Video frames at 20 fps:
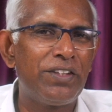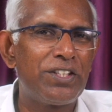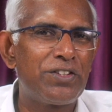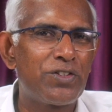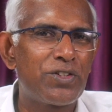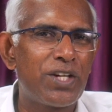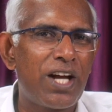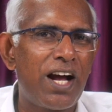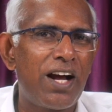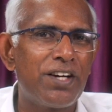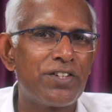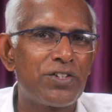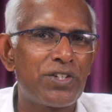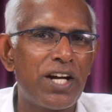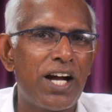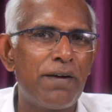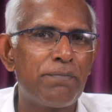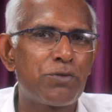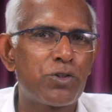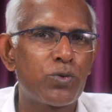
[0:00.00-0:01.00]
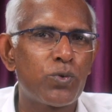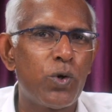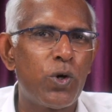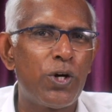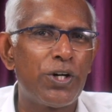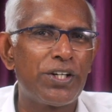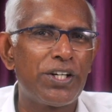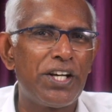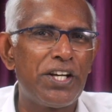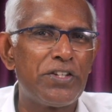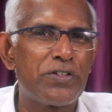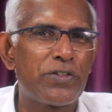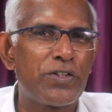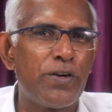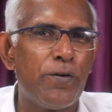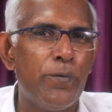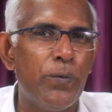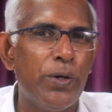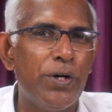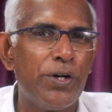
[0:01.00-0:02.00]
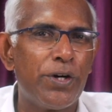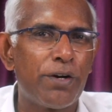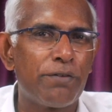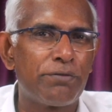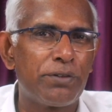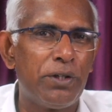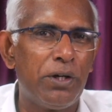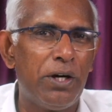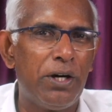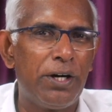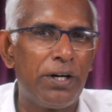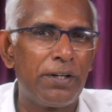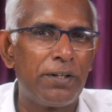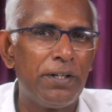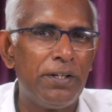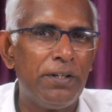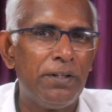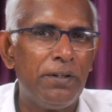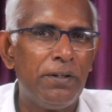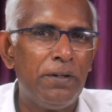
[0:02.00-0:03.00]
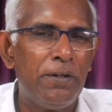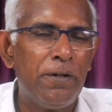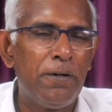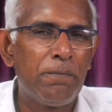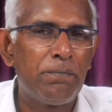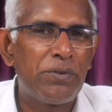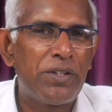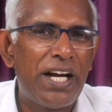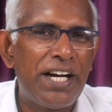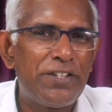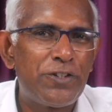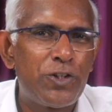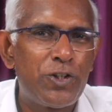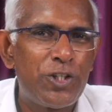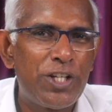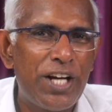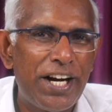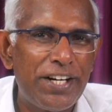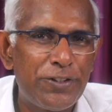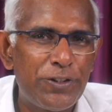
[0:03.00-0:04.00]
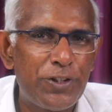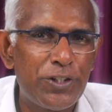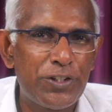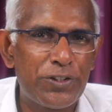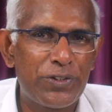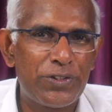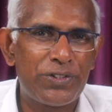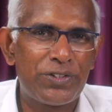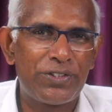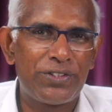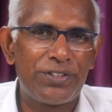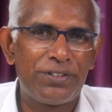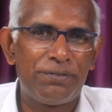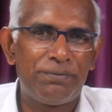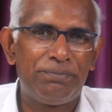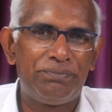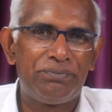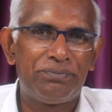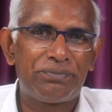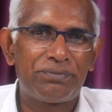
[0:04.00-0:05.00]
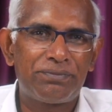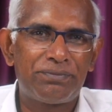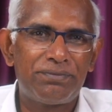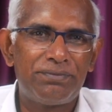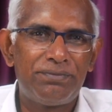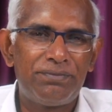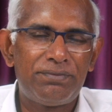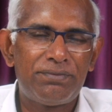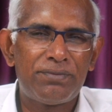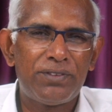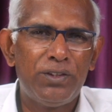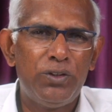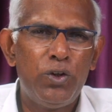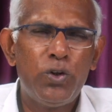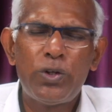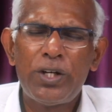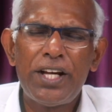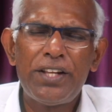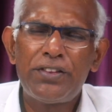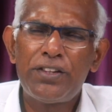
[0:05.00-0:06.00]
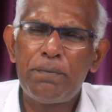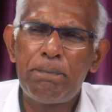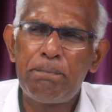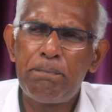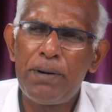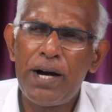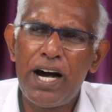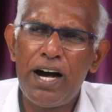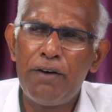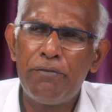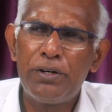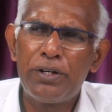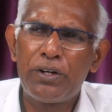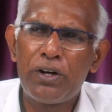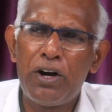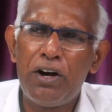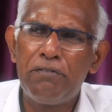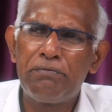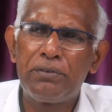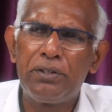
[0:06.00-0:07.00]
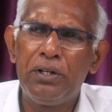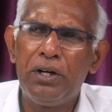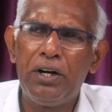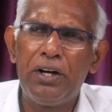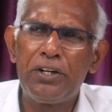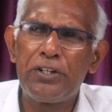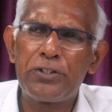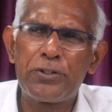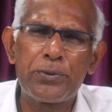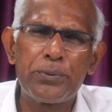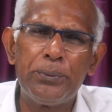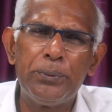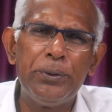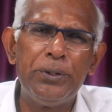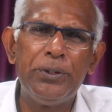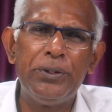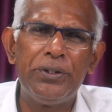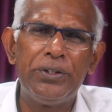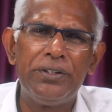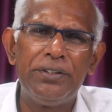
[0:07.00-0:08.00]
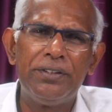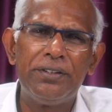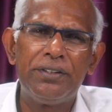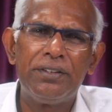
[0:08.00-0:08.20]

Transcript: that sharp sword is the word of God that judges. Look at the power of God's word,